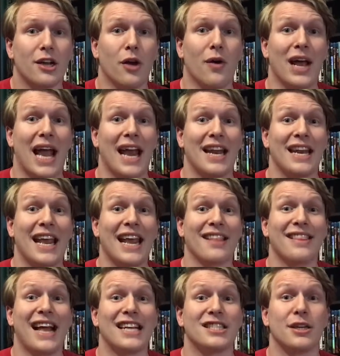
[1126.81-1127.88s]
Go ahead and
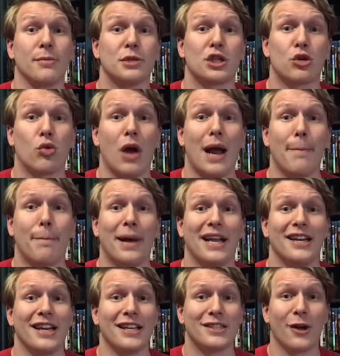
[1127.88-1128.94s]
hit that subscribe
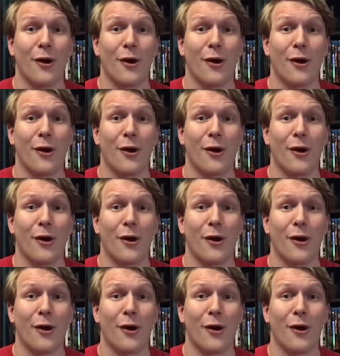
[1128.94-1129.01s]
button as